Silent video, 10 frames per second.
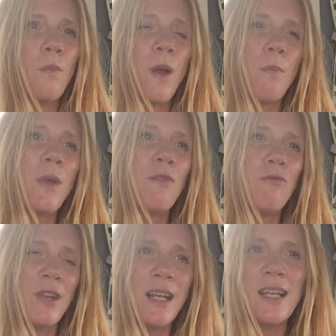when we
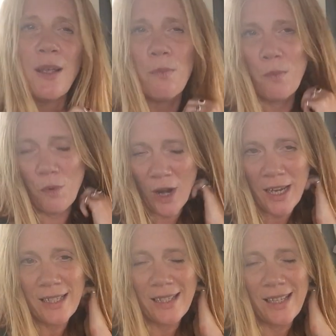really
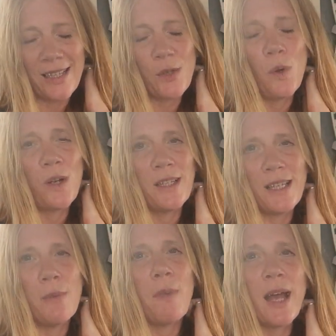embrace this
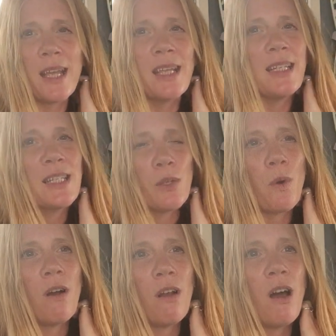quality back into
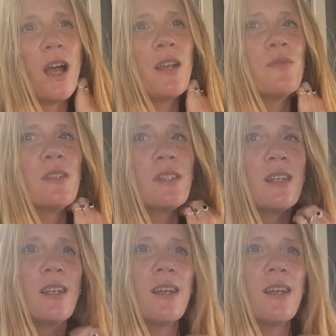our lives,